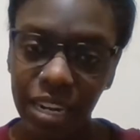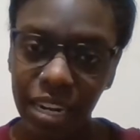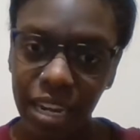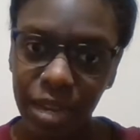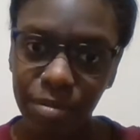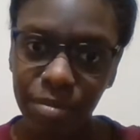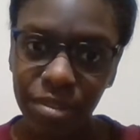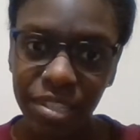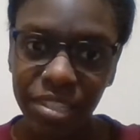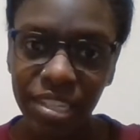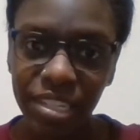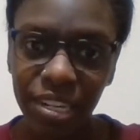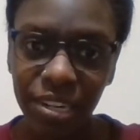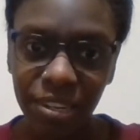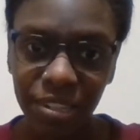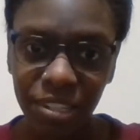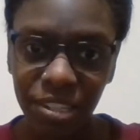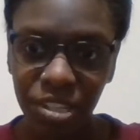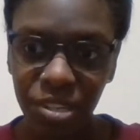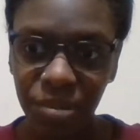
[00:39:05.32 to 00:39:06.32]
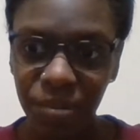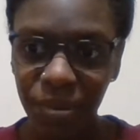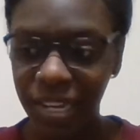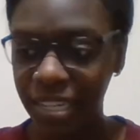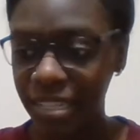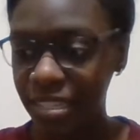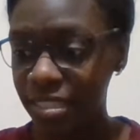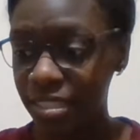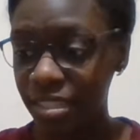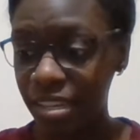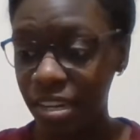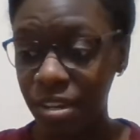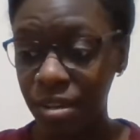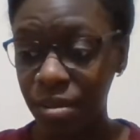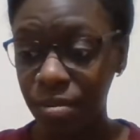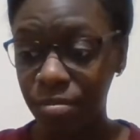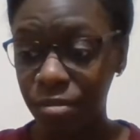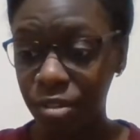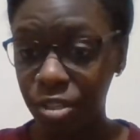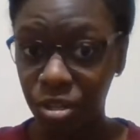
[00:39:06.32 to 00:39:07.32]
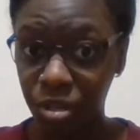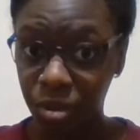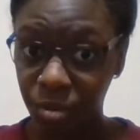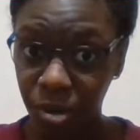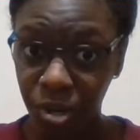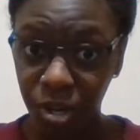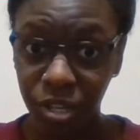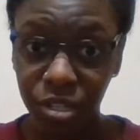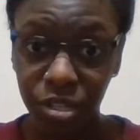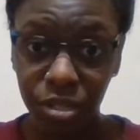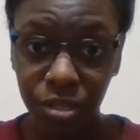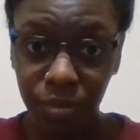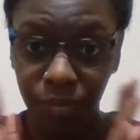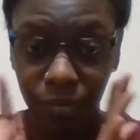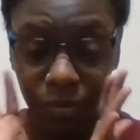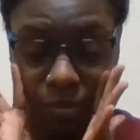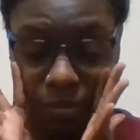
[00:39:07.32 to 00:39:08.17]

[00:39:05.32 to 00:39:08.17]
that happens here in the U.S. During March.